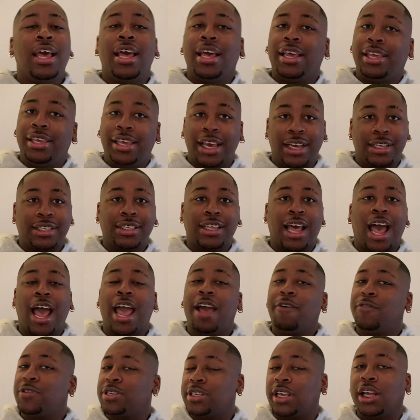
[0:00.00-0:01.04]
Yes, I
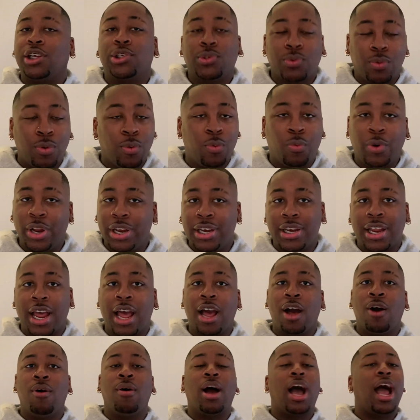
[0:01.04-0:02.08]
have a schedule written
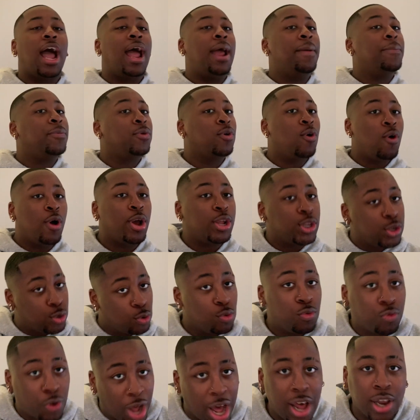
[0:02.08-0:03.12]
down. I'm going to
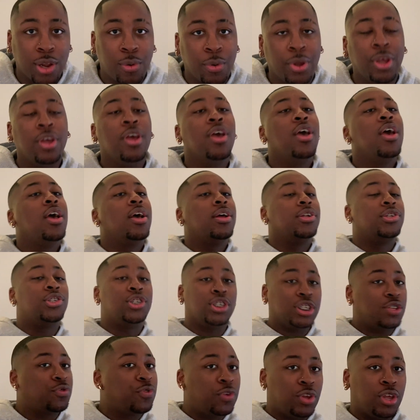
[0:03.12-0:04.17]
follow it
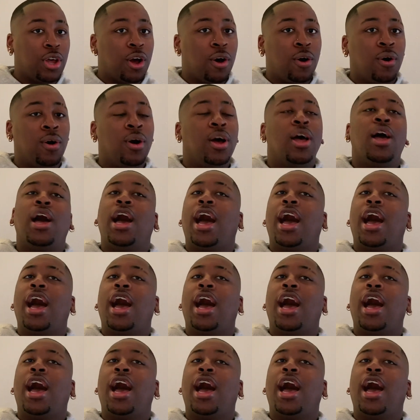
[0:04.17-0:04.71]
just for y'all.